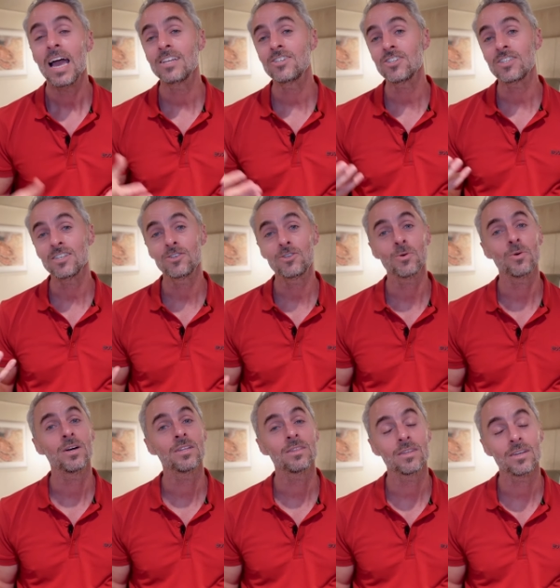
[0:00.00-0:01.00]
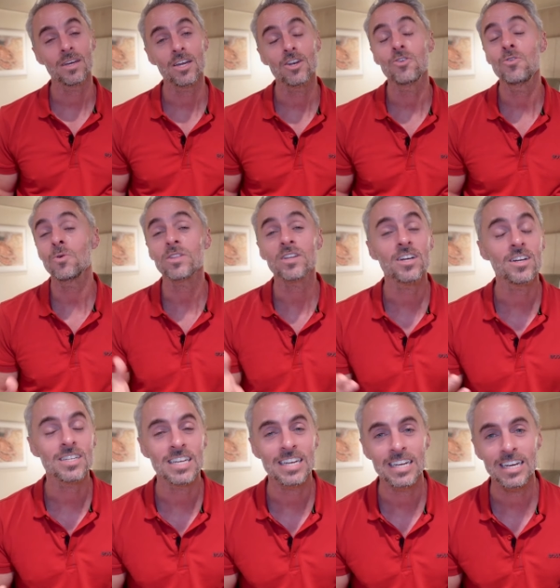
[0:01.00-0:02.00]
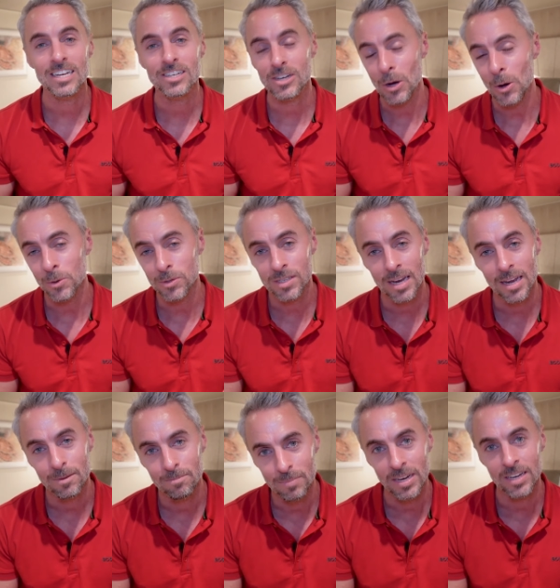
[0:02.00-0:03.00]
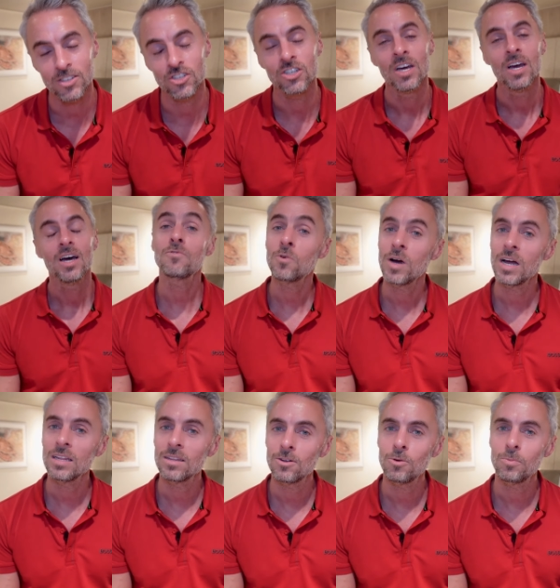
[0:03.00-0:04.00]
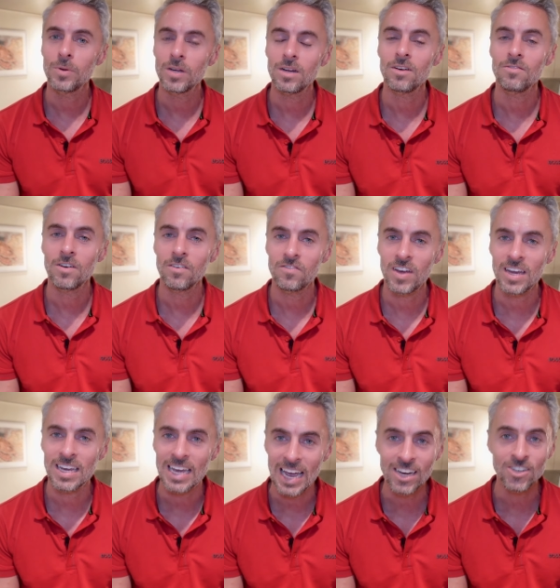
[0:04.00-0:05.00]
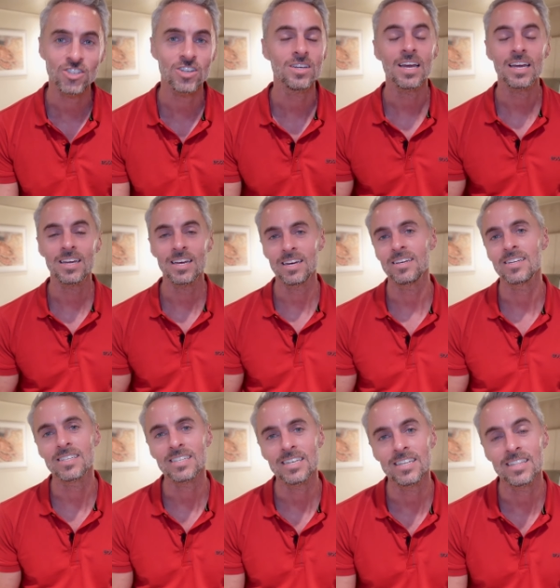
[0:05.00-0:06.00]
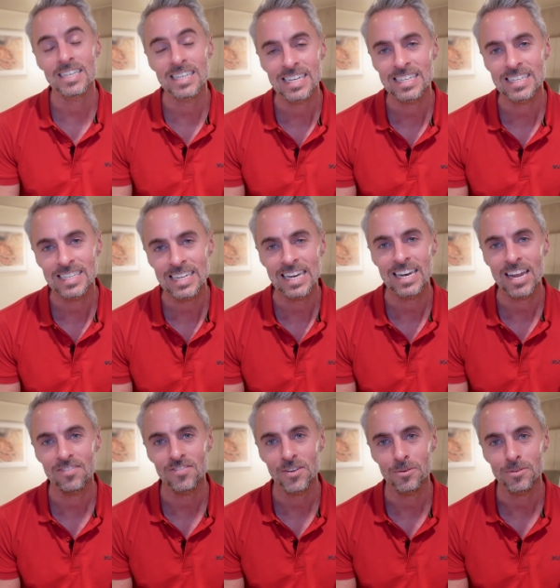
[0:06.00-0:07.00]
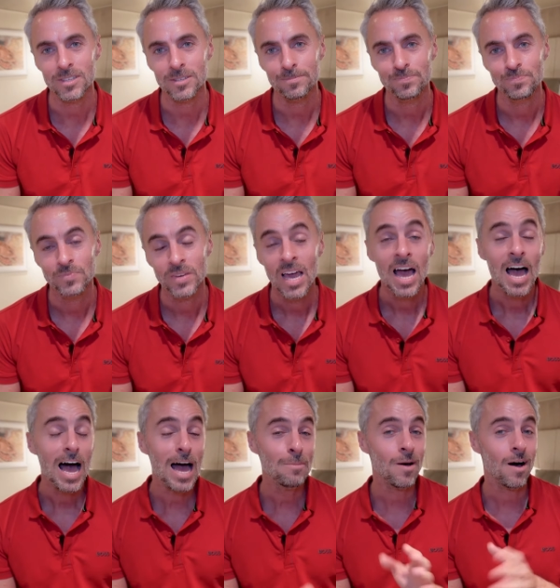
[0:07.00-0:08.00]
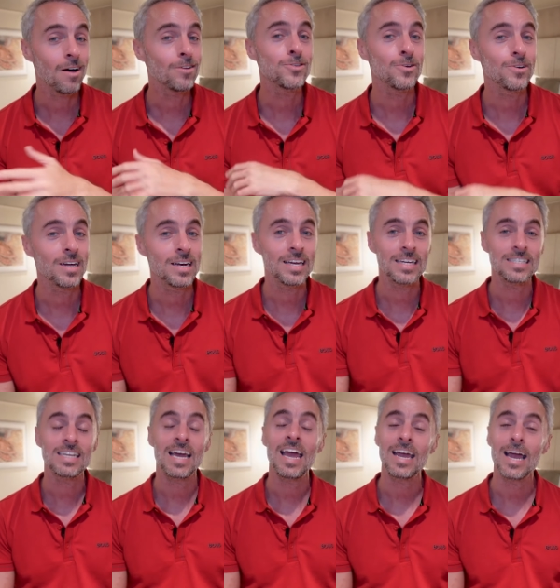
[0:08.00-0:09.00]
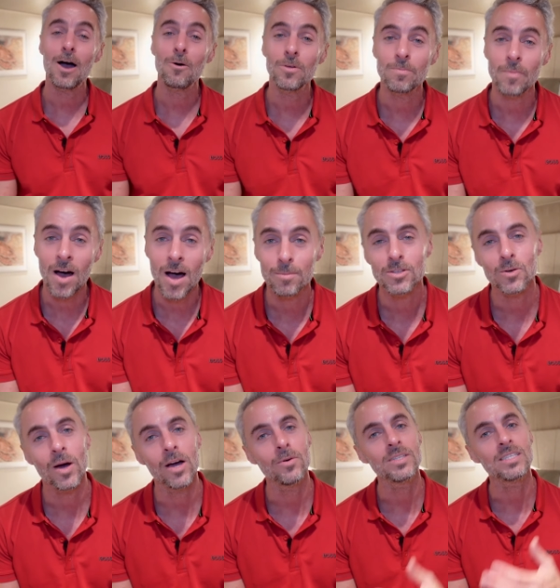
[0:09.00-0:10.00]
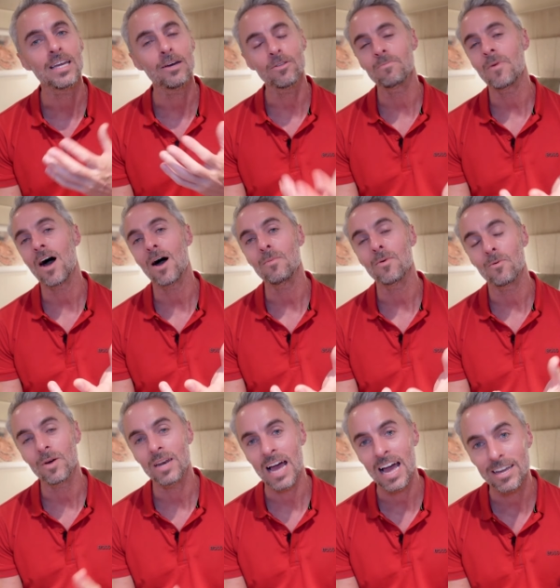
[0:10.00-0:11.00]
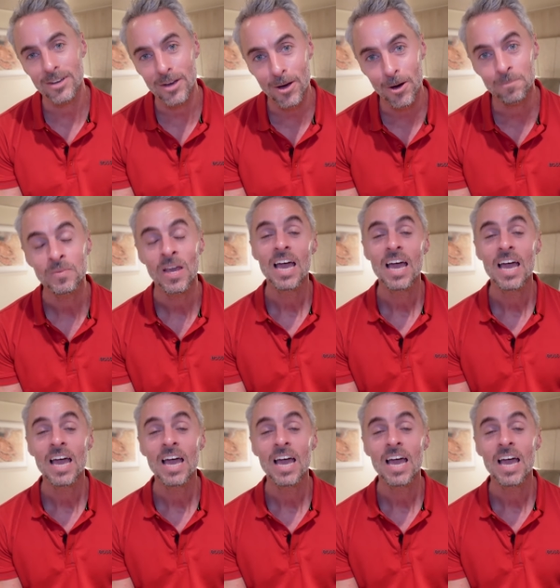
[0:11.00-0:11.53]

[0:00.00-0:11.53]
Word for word: and just enjoying the North Carolinian coast and beach for a little bit of a vacation and getting to see the nieces and nephews. I'm also gonna get to hang out with mom, so I always stay with mom when I go.